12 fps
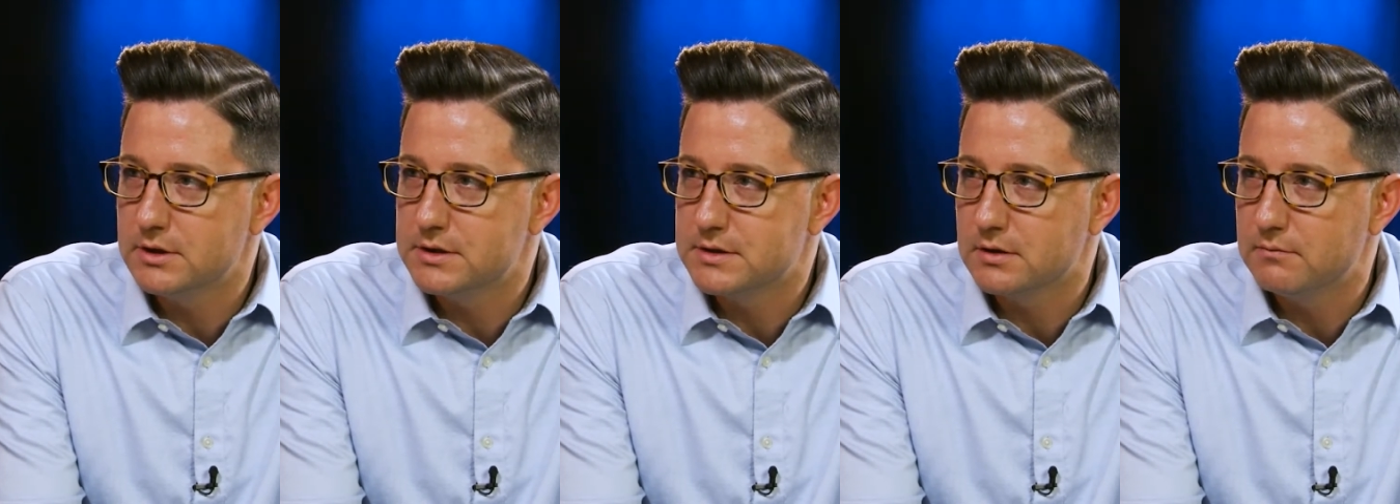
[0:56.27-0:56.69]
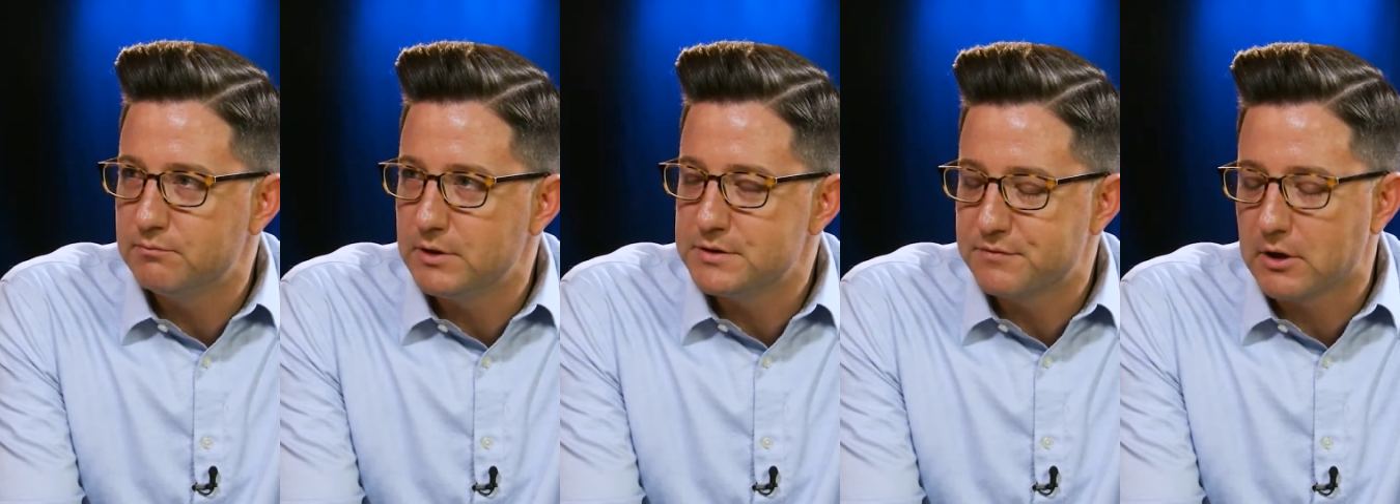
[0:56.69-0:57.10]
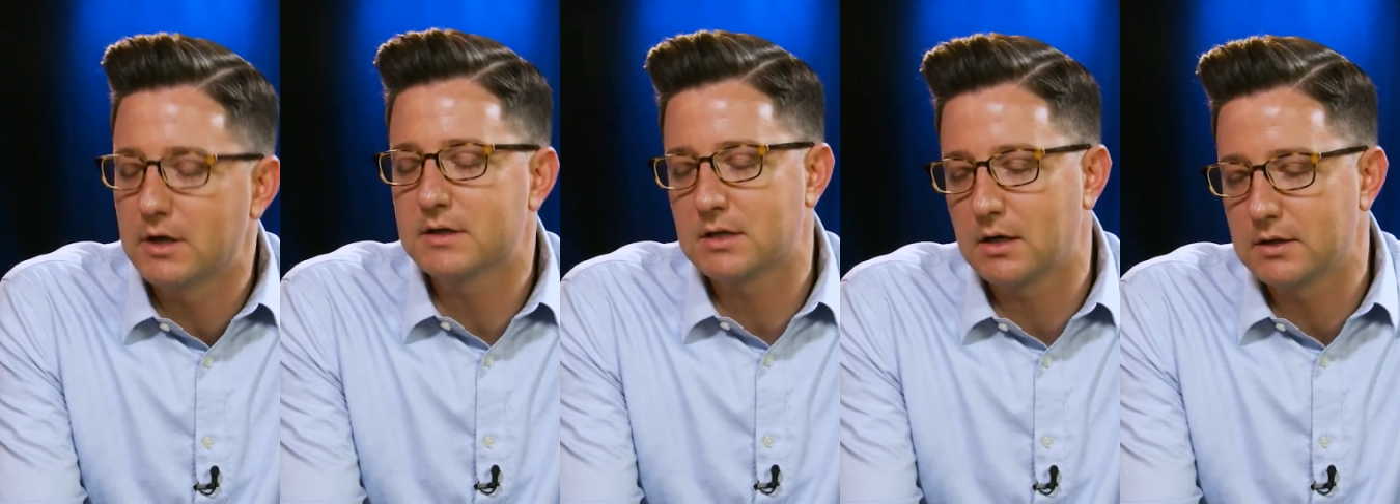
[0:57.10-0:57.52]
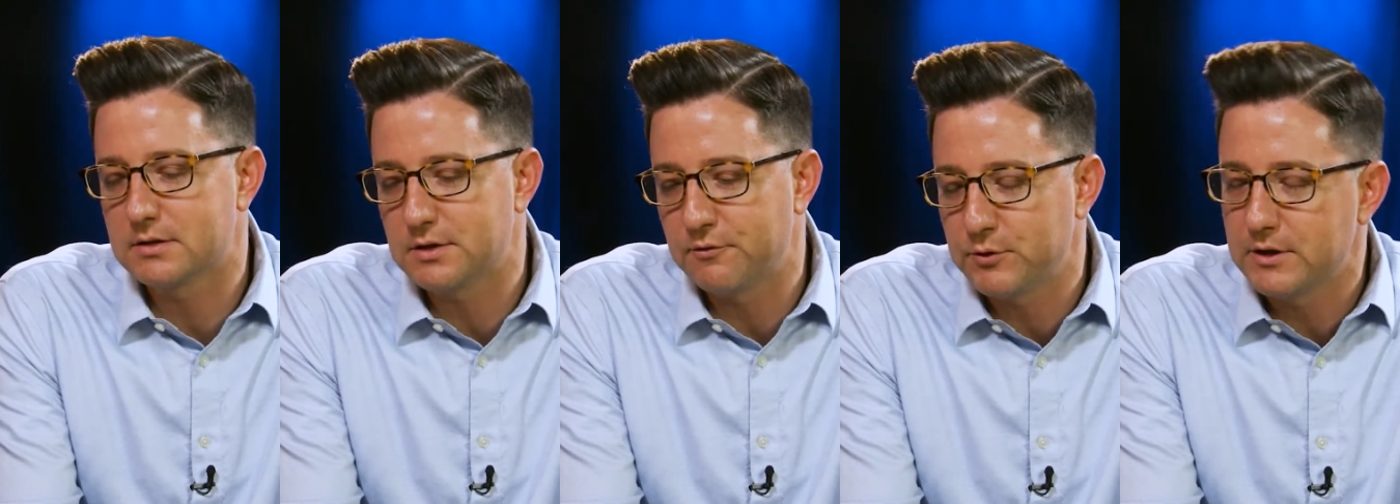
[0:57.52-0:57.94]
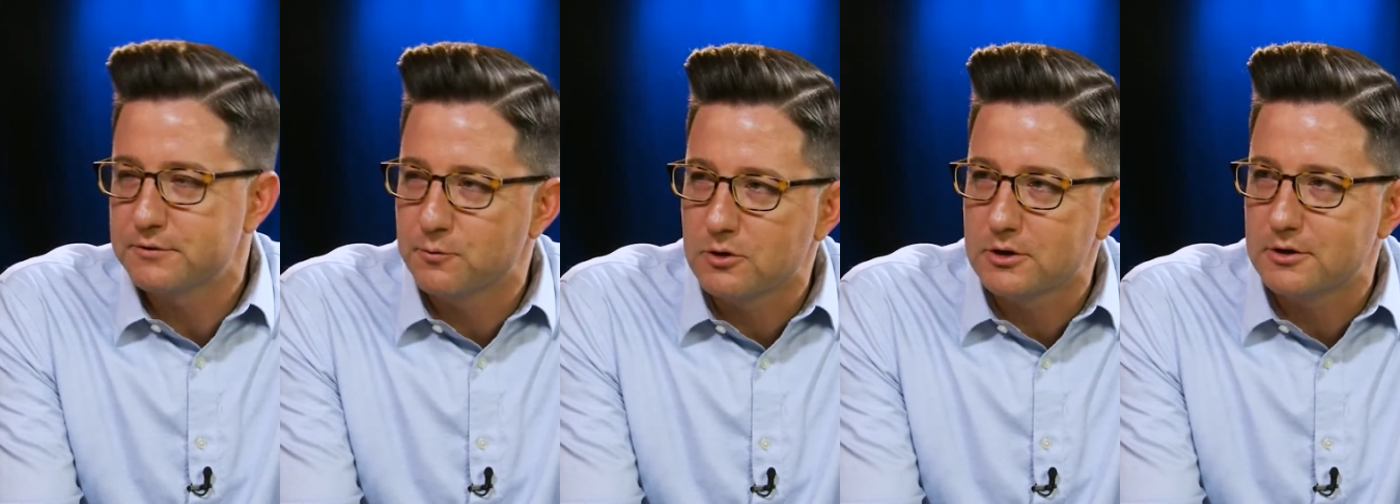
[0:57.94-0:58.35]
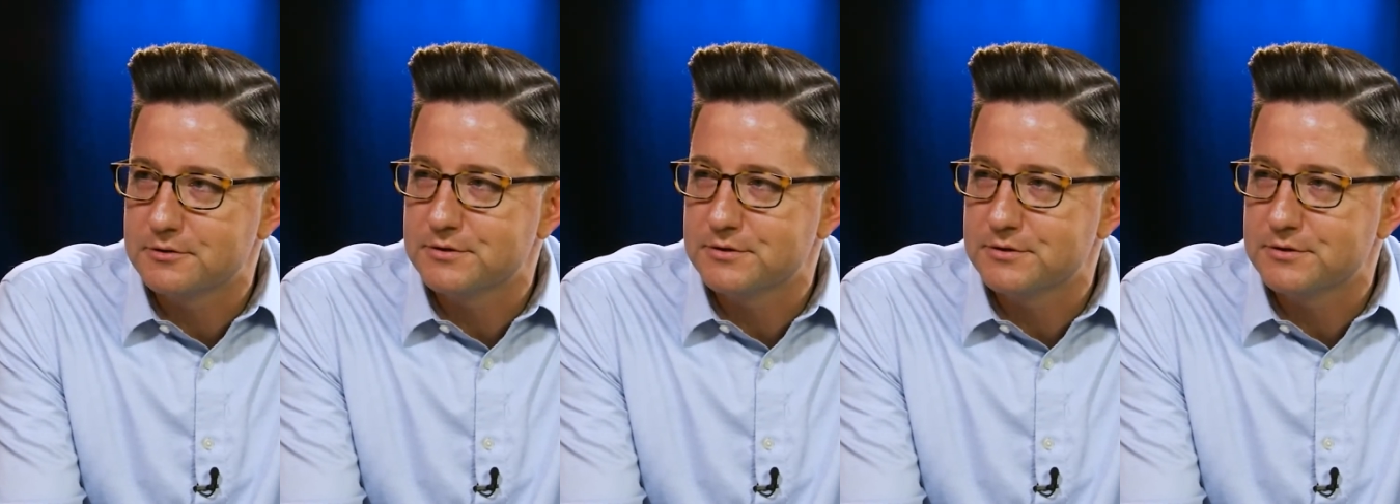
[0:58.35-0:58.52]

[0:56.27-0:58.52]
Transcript: it's very exciting stuff we get to work on.